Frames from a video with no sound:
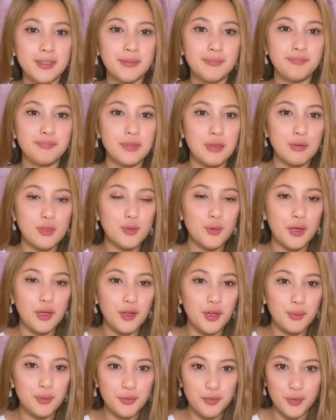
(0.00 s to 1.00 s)
it was quite
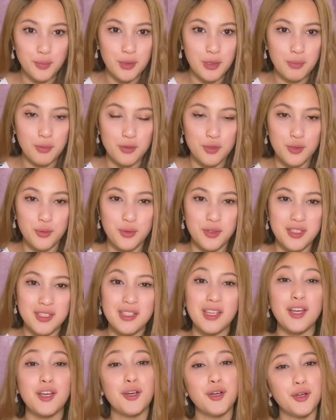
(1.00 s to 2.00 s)
common for people to want to stay at
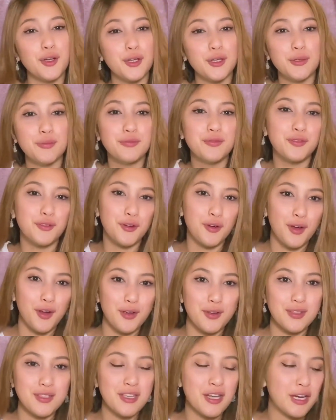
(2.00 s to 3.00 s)
home for alone
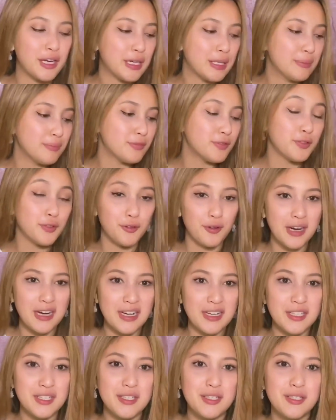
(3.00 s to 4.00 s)
time, for
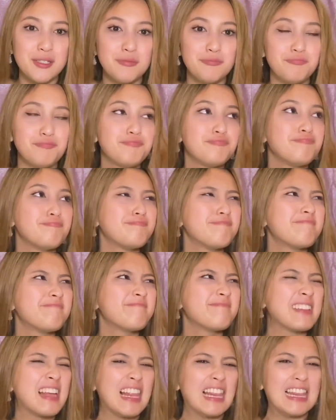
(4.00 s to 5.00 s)
rest,
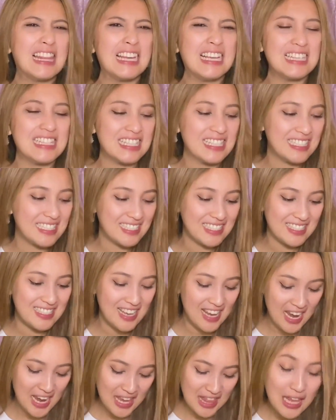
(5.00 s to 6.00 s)
laziness.
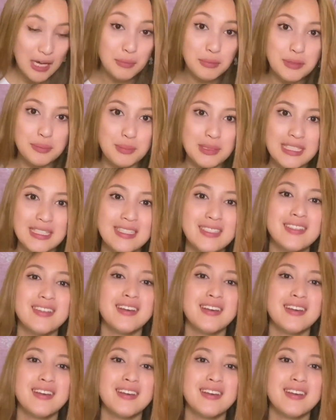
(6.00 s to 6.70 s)
That was me.